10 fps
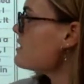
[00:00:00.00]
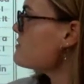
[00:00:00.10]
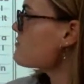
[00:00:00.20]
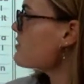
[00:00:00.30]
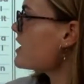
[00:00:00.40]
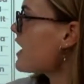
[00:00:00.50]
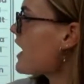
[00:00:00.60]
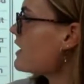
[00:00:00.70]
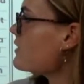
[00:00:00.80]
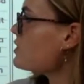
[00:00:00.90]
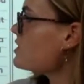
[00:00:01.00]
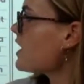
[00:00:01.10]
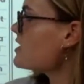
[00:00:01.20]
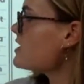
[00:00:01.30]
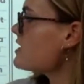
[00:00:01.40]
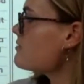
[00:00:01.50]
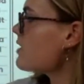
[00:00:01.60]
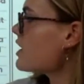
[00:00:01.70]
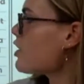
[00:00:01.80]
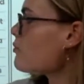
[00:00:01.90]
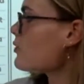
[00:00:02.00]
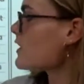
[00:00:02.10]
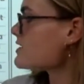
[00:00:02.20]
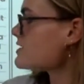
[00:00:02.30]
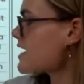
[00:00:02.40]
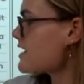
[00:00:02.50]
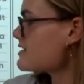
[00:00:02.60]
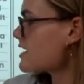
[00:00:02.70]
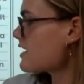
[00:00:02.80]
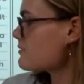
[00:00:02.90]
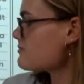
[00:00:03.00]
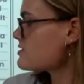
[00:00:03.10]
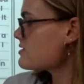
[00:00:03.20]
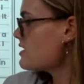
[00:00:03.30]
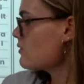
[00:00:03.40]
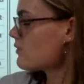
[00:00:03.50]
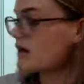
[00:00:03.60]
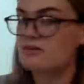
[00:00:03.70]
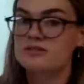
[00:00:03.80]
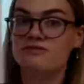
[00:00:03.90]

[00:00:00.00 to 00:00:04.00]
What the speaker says: me write, I will not eat my homework 10 times. When I was